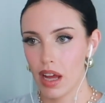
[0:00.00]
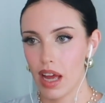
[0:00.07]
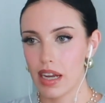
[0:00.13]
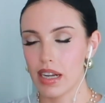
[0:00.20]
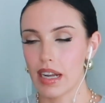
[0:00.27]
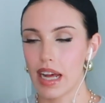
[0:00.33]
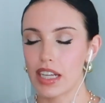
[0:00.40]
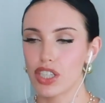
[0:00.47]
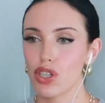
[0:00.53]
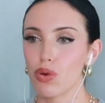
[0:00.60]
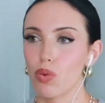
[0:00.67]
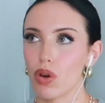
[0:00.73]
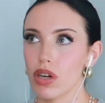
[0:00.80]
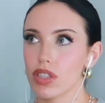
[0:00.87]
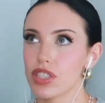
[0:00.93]
in an
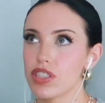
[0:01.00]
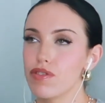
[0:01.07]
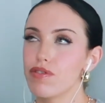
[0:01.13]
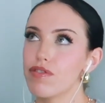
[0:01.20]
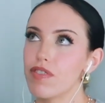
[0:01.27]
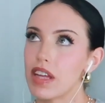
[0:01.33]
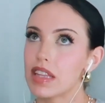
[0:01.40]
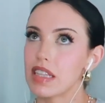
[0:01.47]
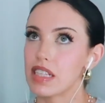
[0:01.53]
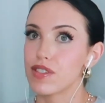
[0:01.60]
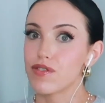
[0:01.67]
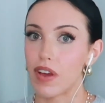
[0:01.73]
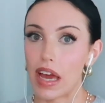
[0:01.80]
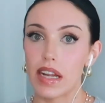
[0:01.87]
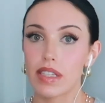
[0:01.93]
ideal world to fit
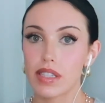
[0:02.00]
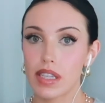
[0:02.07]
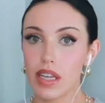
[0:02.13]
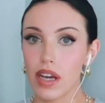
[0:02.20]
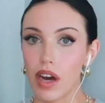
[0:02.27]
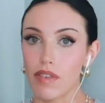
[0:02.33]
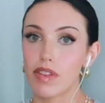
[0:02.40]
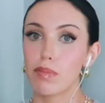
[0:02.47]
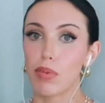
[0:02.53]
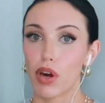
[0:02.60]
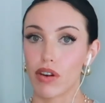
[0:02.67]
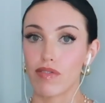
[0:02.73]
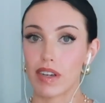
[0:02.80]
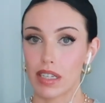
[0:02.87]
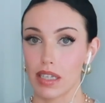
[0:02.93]
this fantasy of the
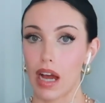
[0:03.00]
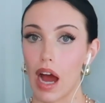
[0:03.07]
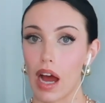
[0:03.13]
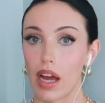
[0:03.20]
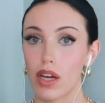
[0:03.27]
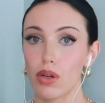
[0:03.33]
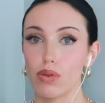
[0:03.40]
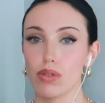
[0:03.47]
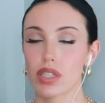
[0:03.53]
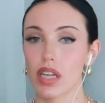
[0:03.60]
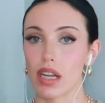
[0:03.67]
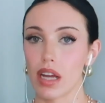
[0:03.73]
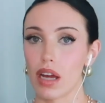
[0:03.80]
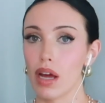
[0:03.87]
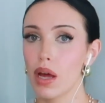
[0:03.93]
perfect guy who's
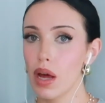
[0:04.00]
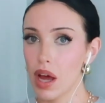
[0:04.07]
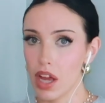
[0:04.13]
gonna,